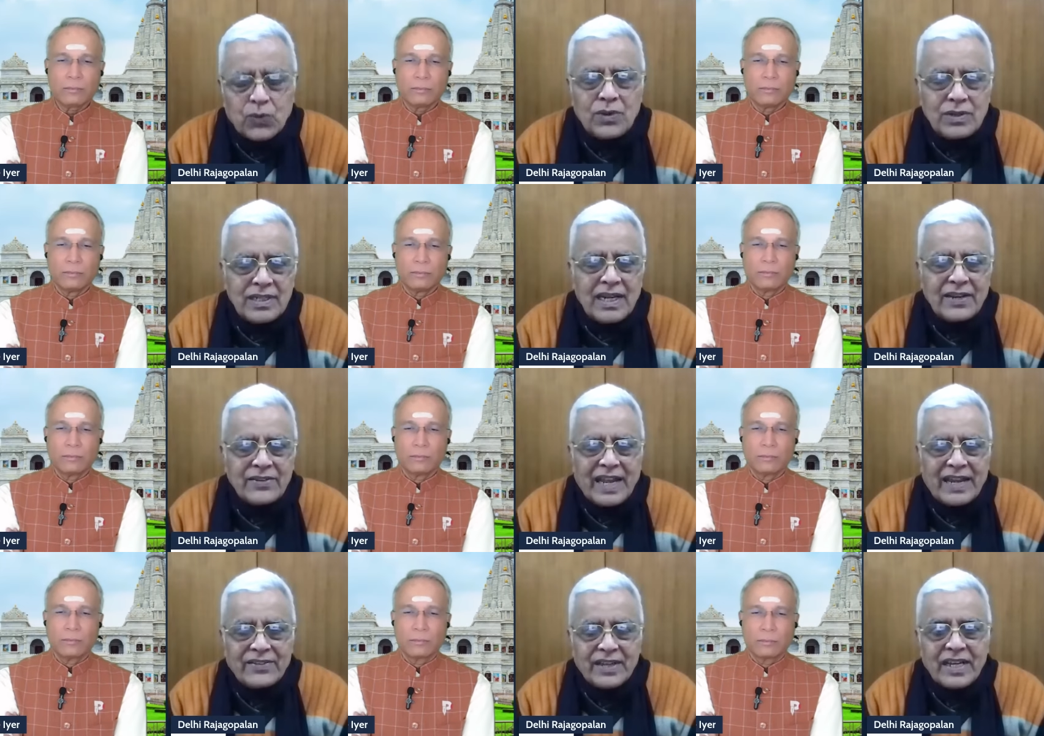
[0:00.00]
Speaker 1: Soon. That is
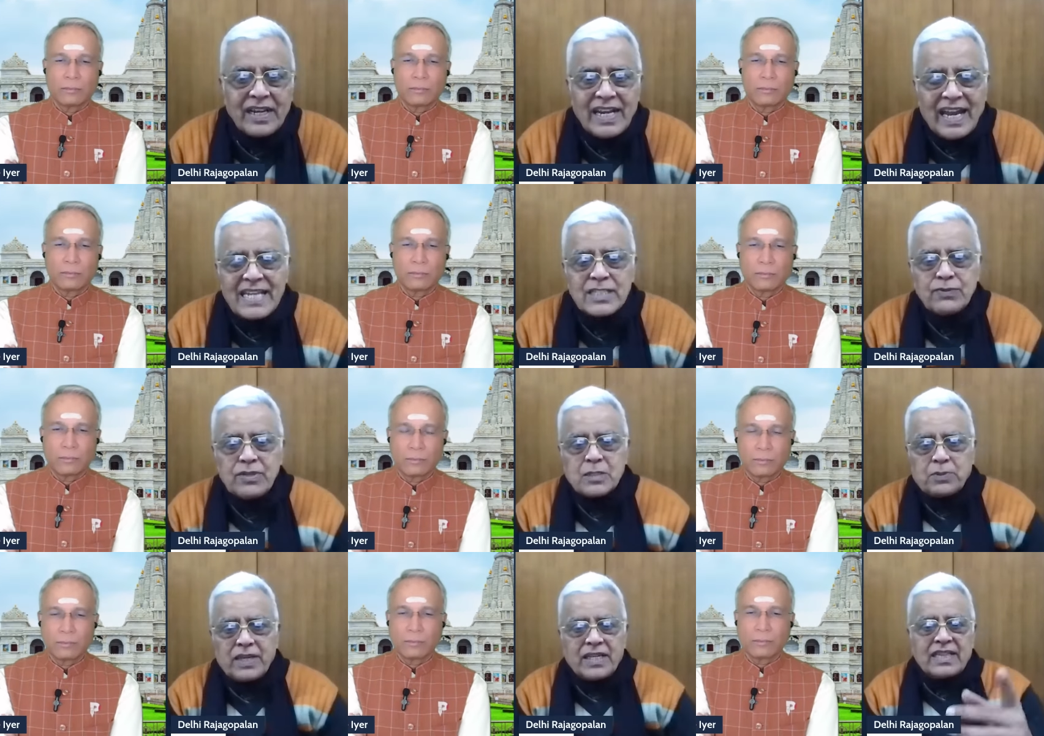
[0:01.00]
the answer. As we
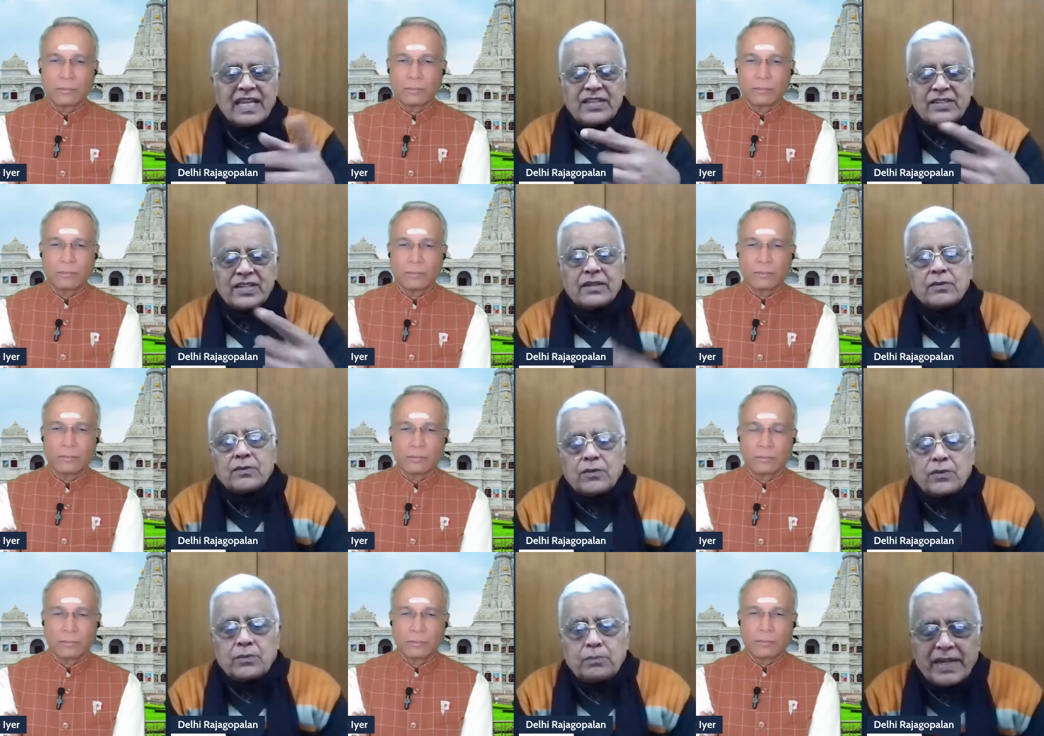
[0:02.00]
speak, there is a
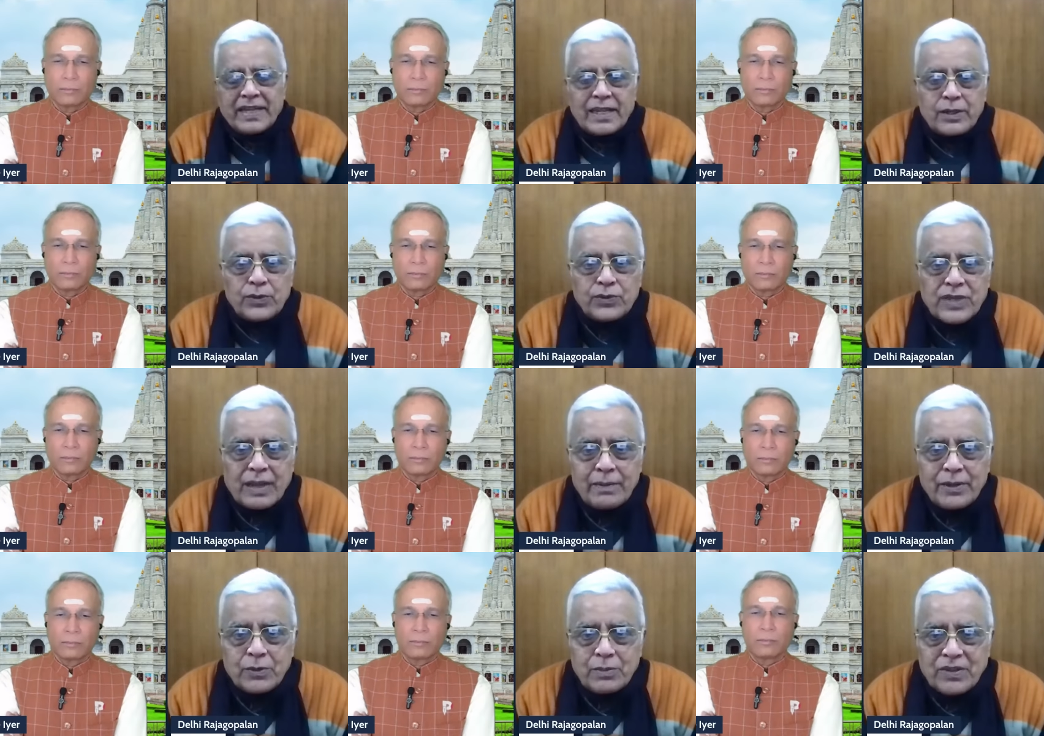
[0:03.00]
breaking news
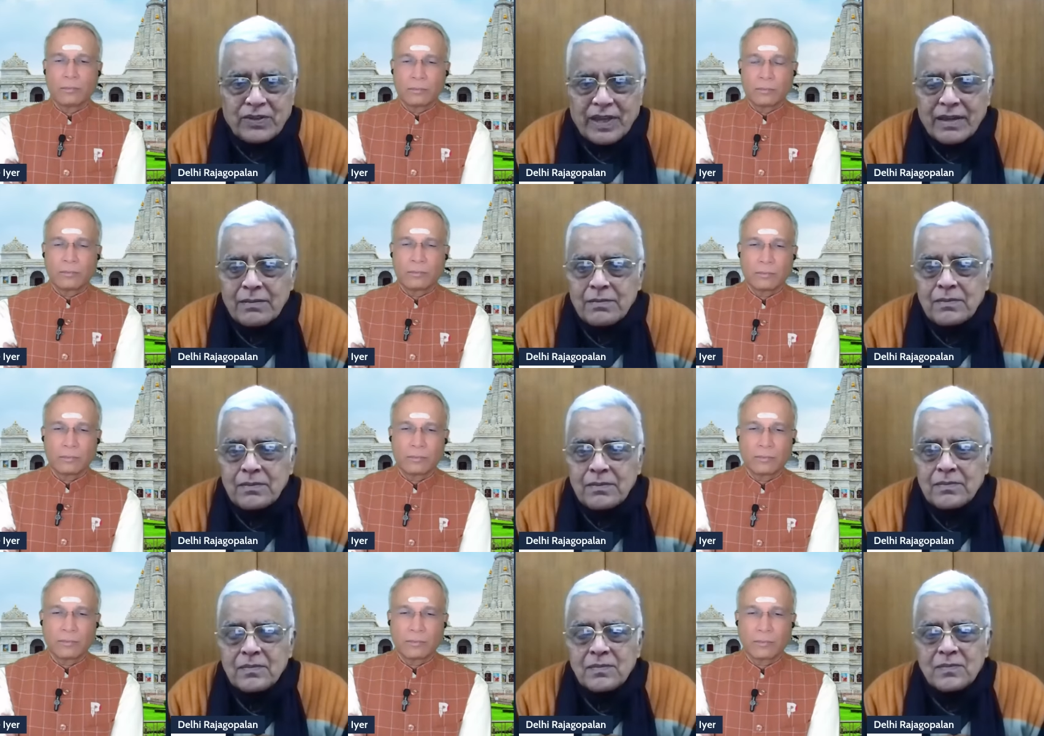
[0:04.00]
coming to me, sir.
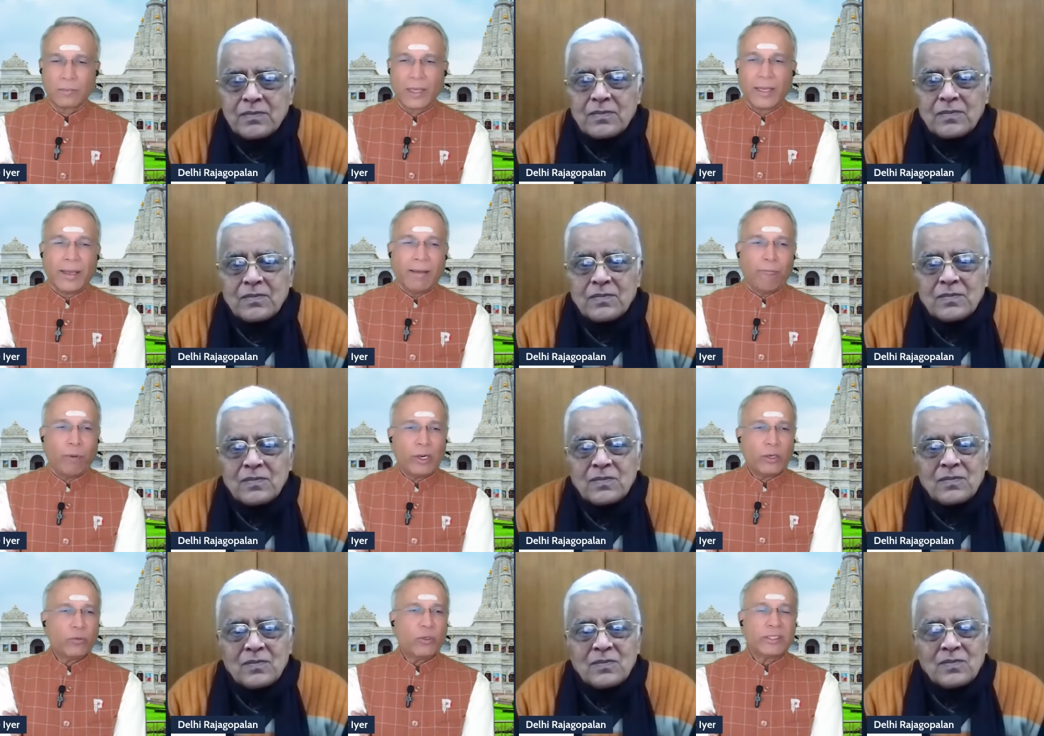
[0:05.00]

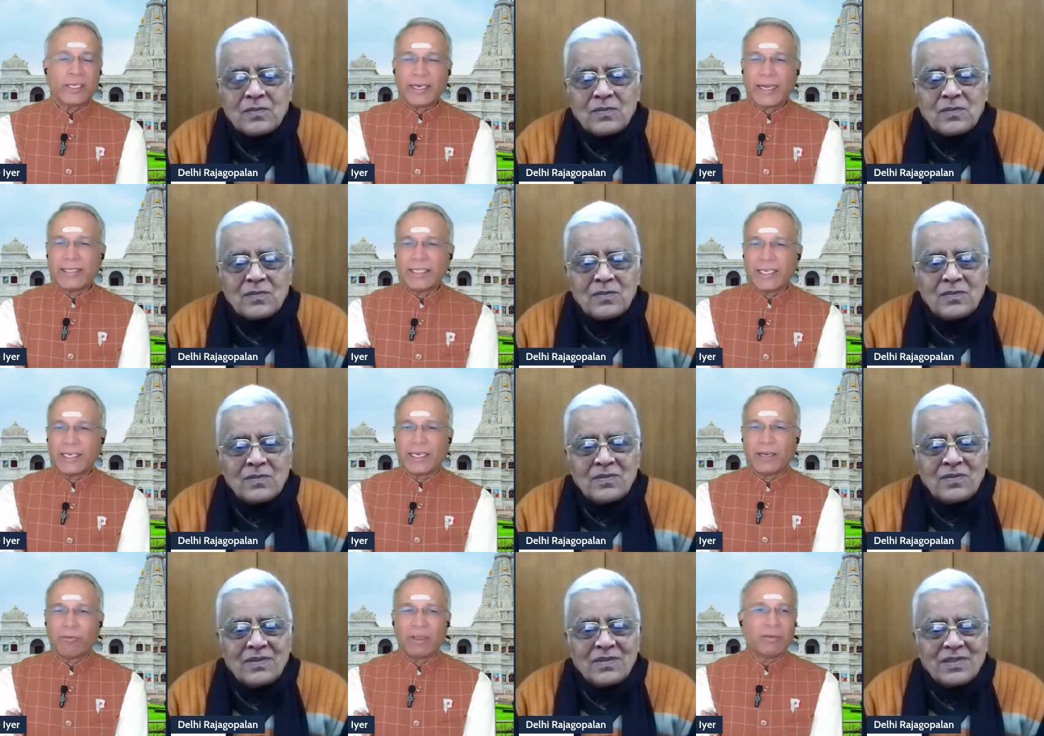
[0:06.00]
Speaker 2: Wonderful, sir. I think uh,
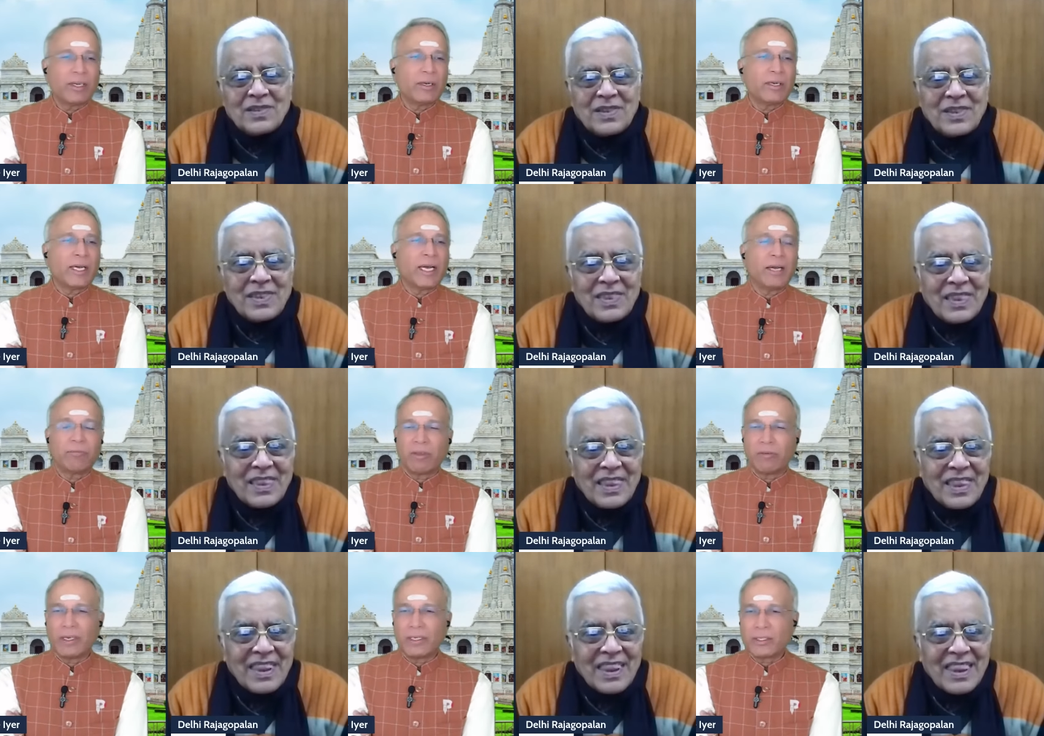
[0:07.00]
we will uh, we
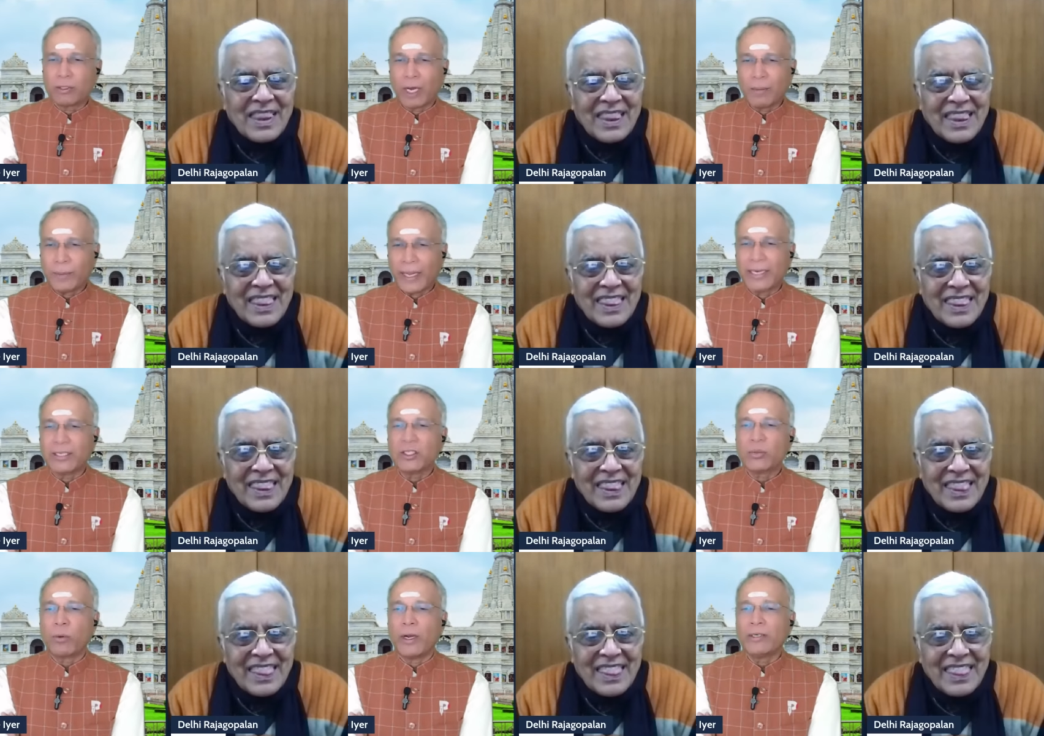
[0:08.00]
will stop at this
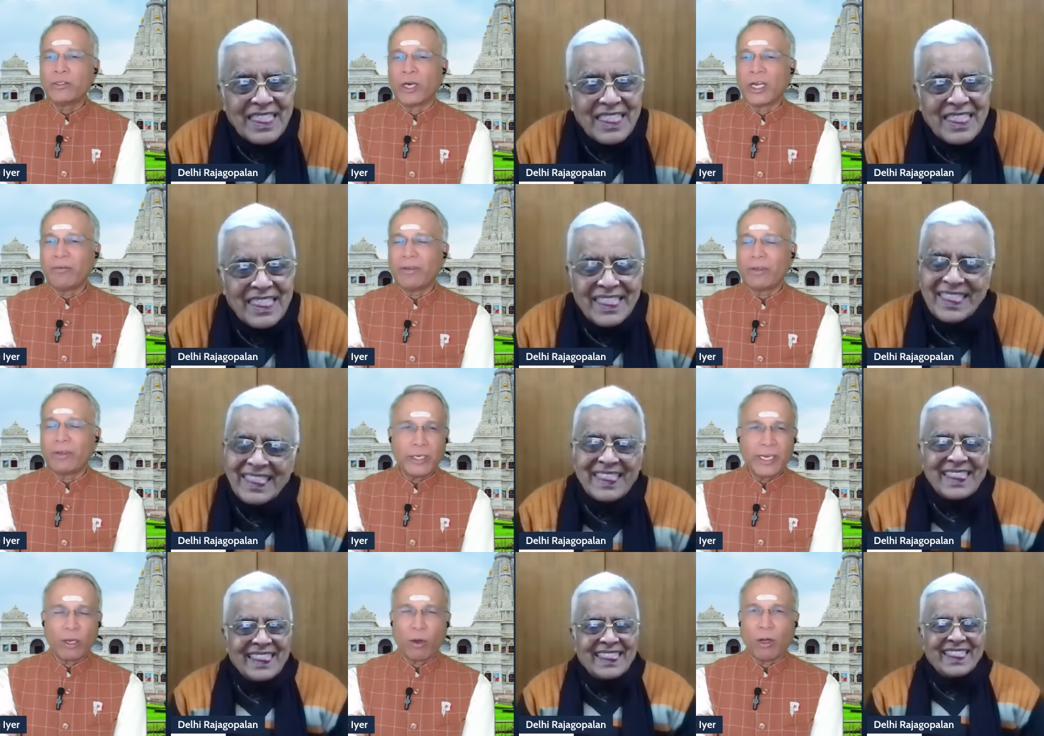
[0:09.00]
point. Sorry, we couldn't
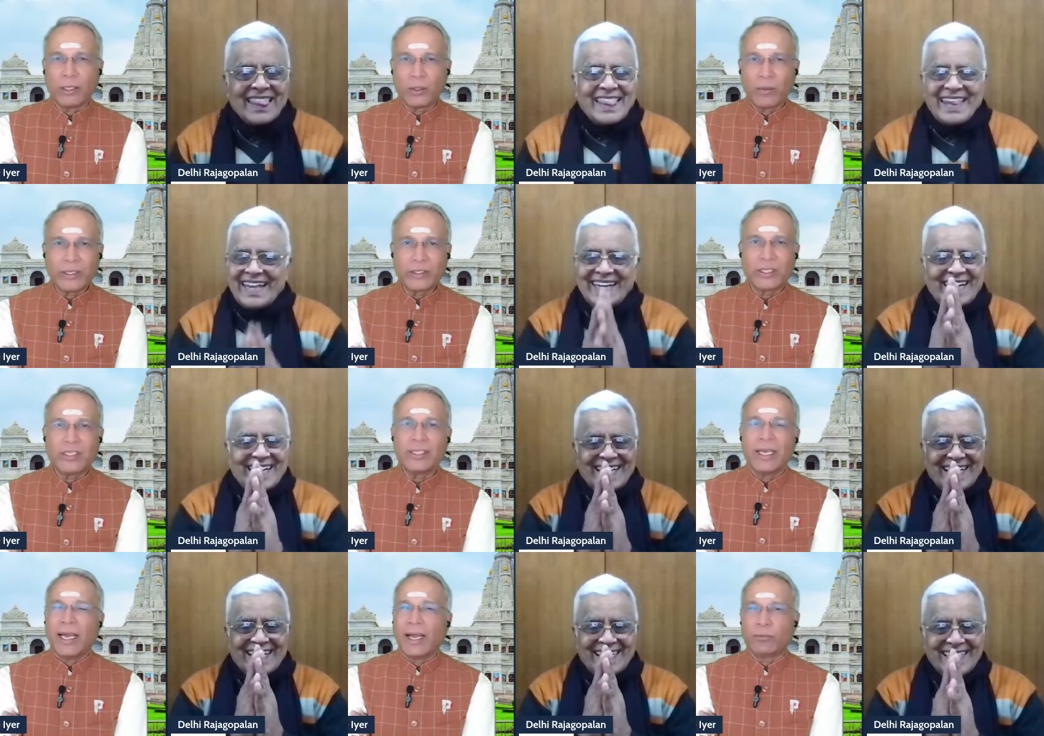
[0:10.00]
take all the questions.
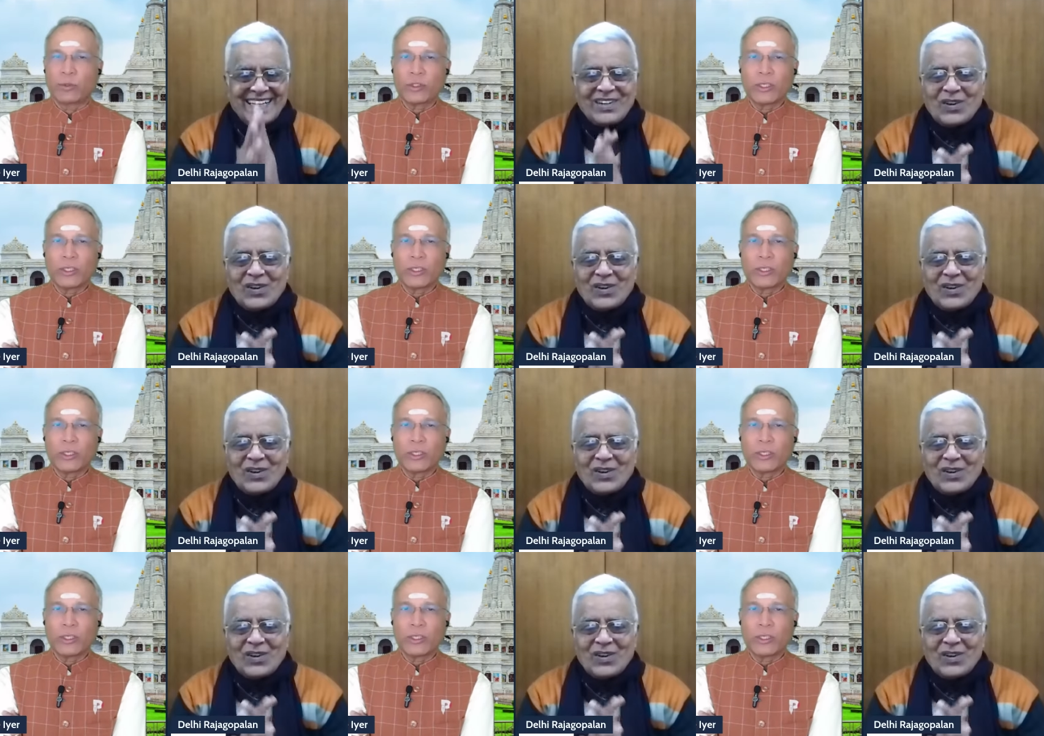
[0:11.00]
I'm so